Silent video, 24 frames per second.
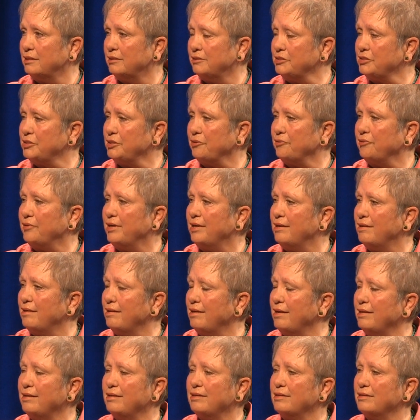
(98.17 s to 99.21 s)
Arizona,
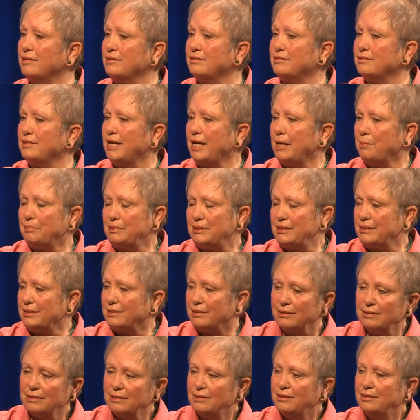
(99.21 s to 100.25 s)
and happened
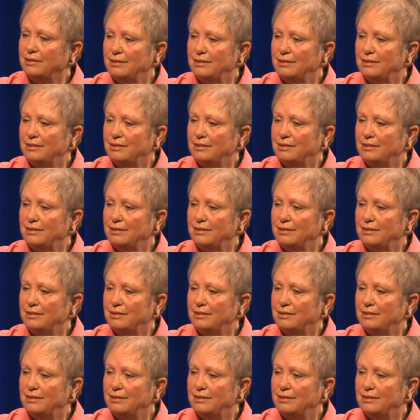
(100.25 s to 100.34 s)
to,